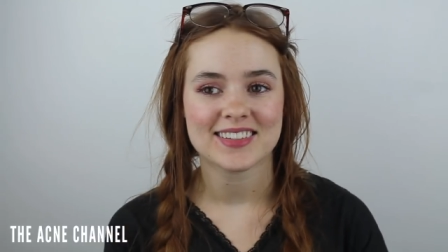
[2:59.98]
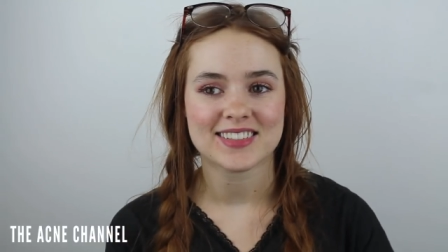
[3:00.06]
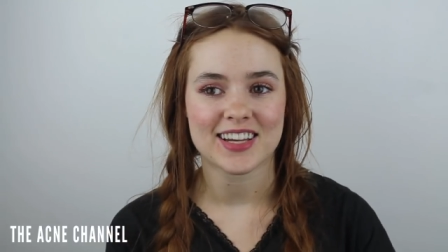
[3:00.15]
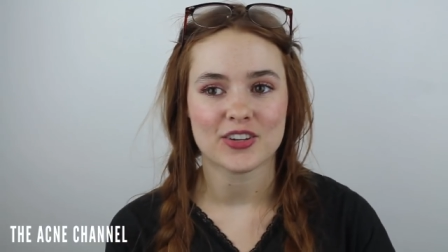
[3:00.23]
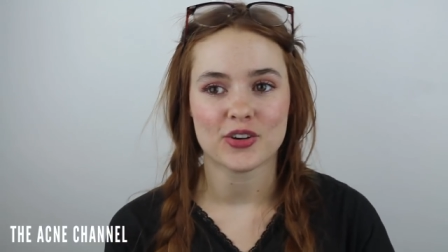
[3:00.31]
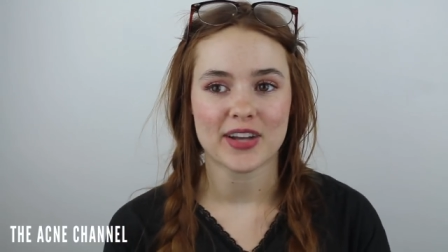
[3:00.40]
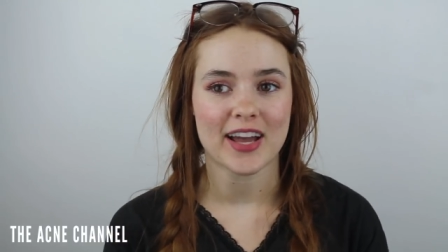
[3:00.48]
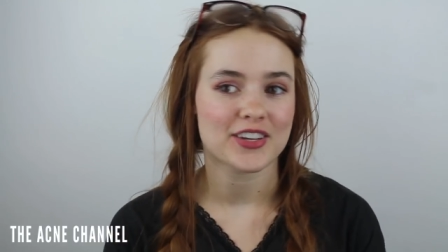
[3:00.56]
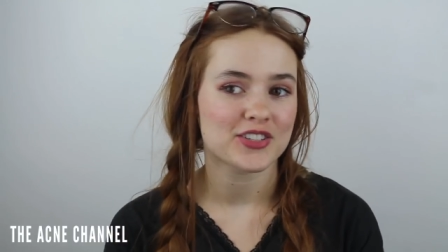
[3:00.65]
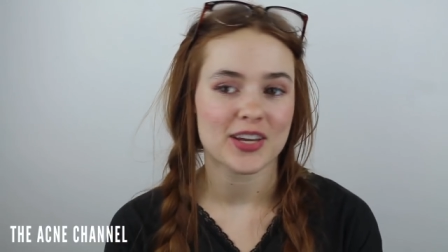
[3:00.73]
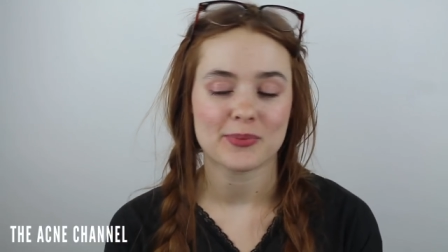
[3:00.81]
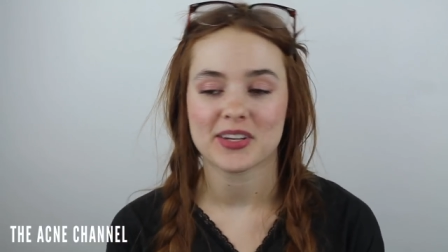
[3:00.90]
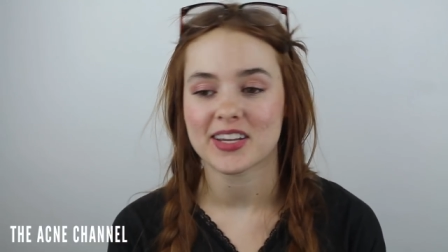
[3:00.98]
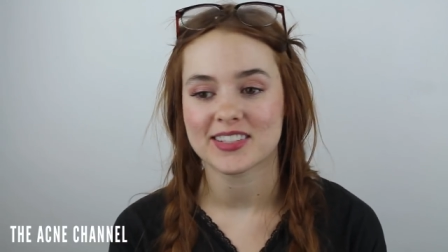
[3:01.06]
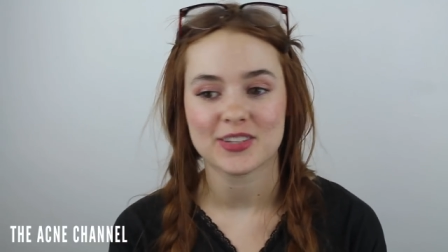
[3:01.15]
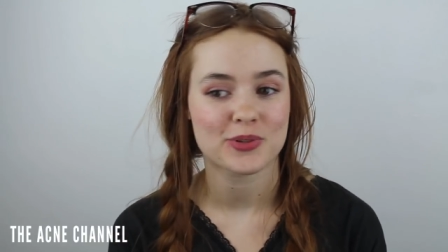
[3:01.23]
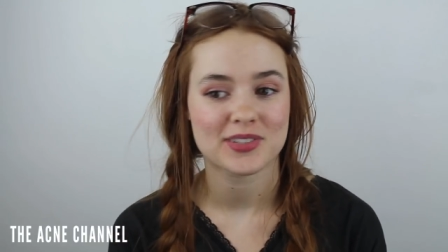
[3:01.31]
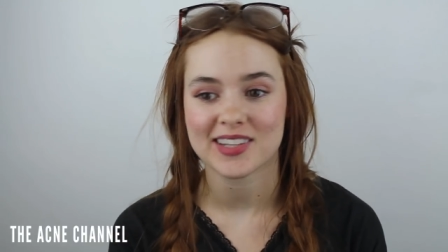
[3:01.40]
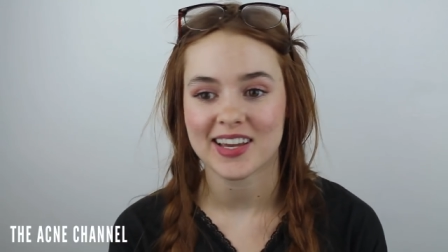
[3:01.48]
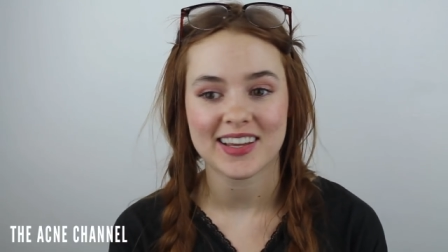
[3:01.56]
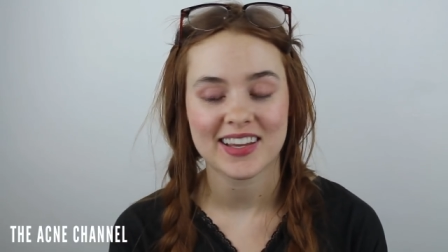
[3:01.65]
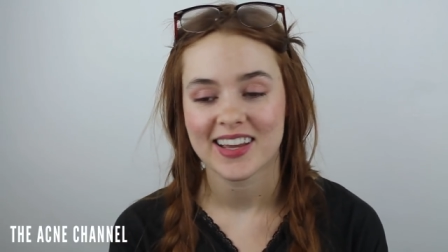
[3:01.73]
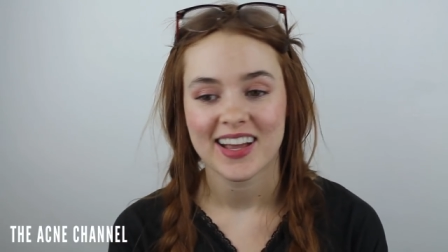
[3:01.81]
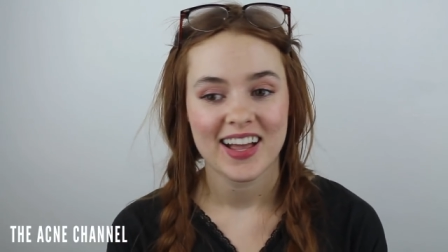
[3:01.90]
decided to go to Accutane because it was
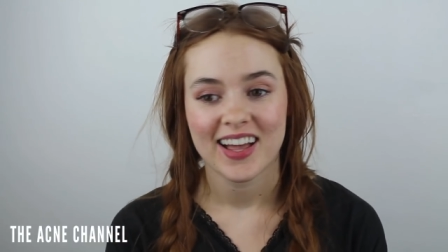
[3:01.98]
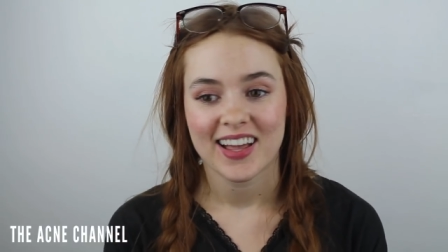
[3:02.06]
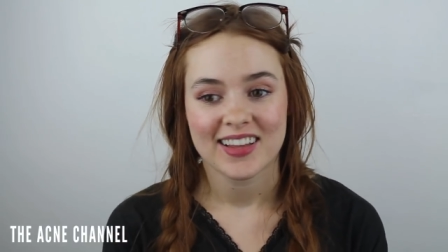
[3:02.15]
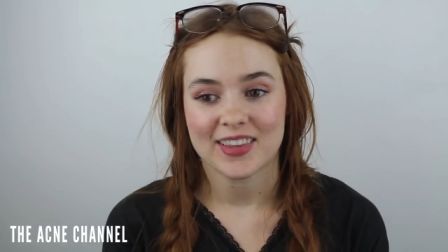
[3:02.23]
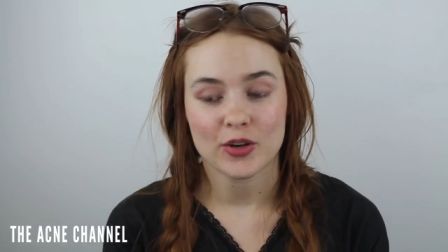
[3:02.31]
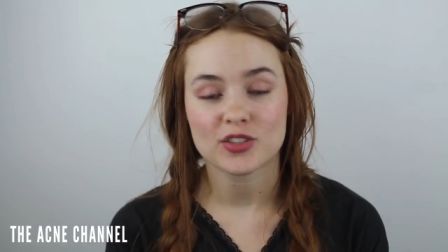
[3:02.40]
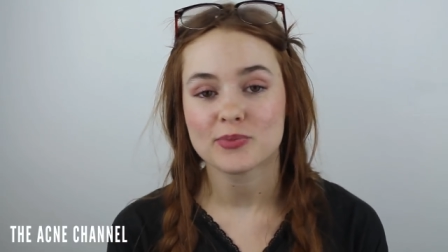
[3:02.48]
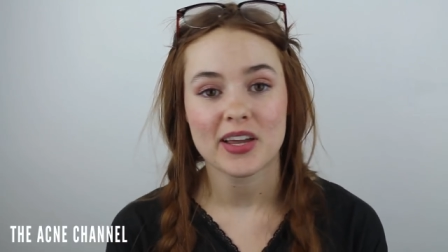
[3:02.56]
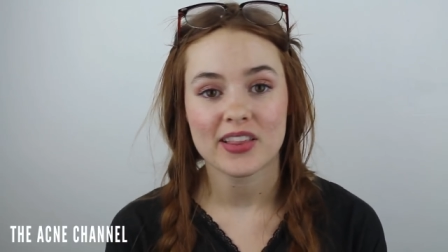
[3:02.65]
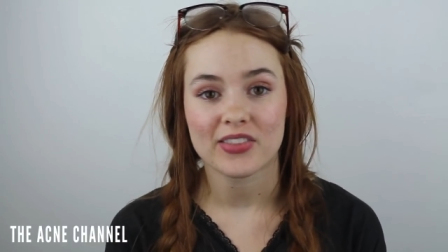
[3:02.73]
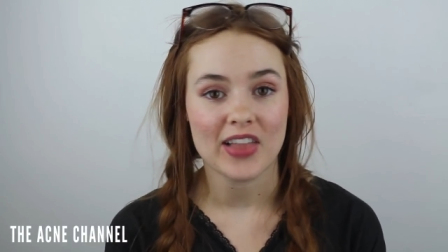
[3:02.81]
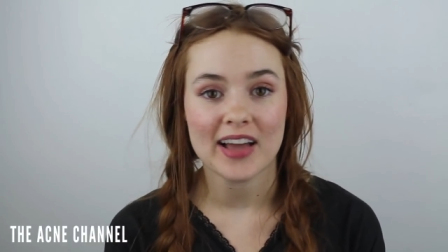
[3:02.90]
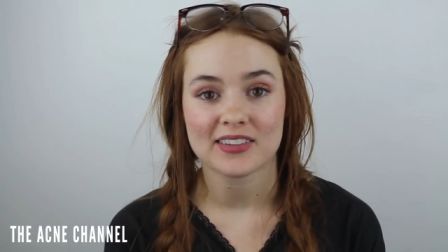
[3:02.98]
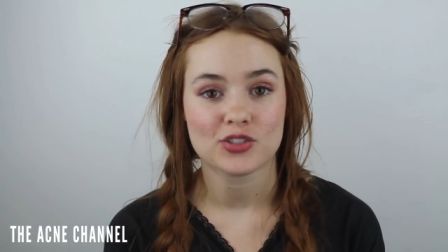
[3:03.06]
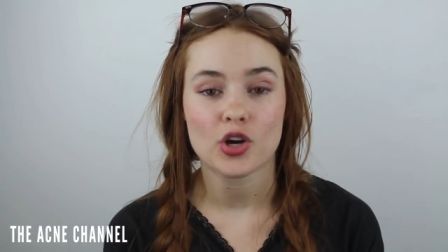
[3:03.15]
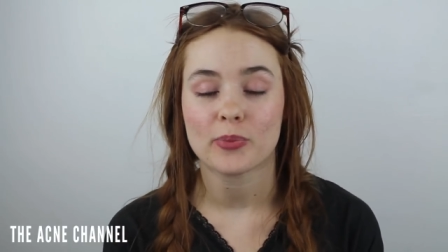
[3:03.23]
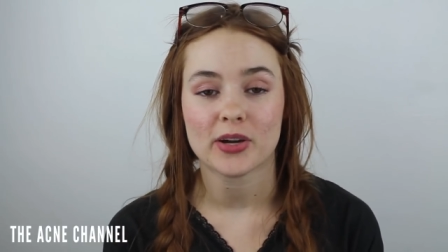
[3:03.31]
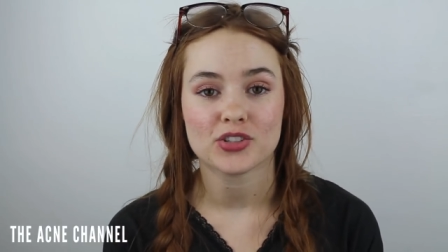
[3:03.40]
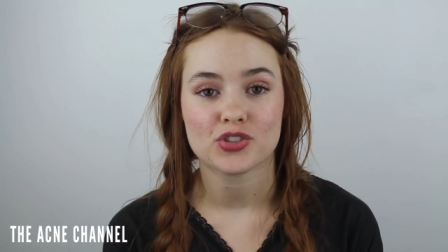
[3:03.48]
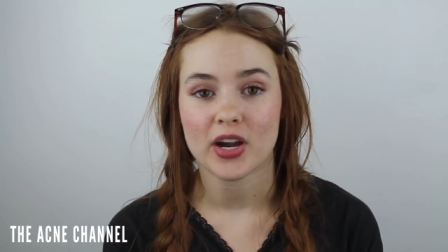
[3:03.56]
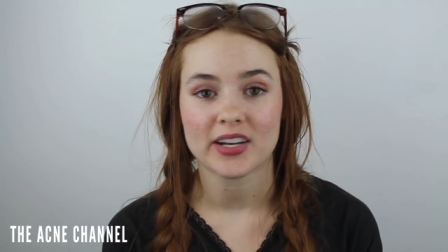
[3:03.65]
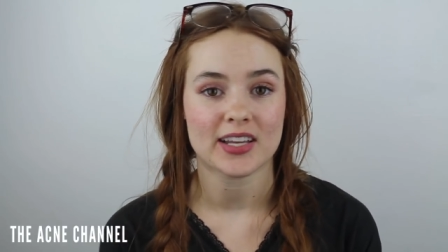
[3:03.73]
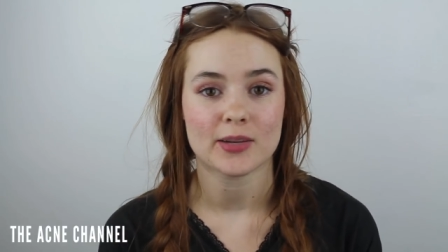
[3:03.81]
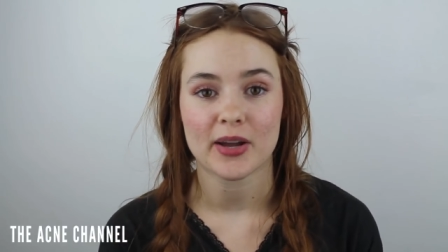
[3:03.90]
like, that was my last hope. I
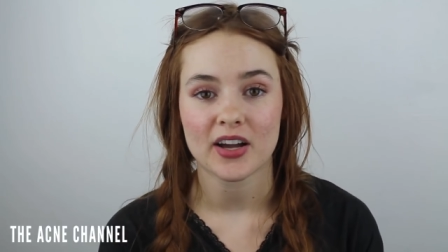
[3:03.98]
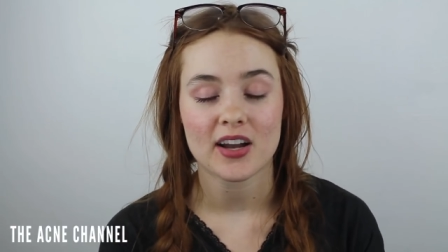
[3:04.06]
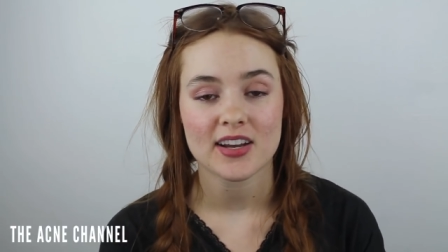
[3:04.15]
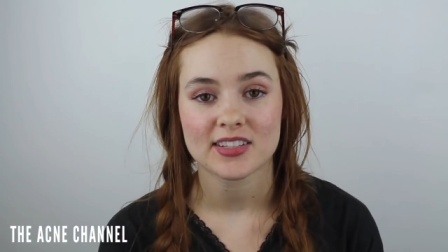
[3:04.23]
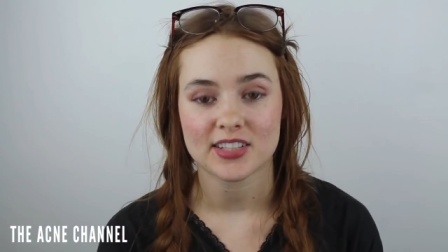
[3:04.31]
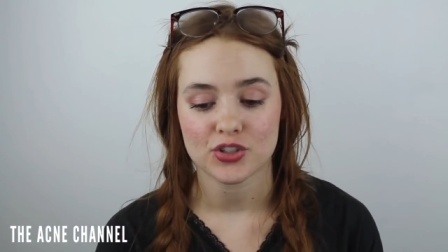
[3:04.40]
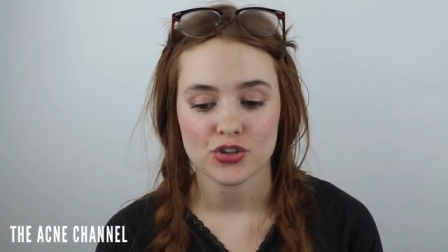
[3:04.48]
tried antibiotics, I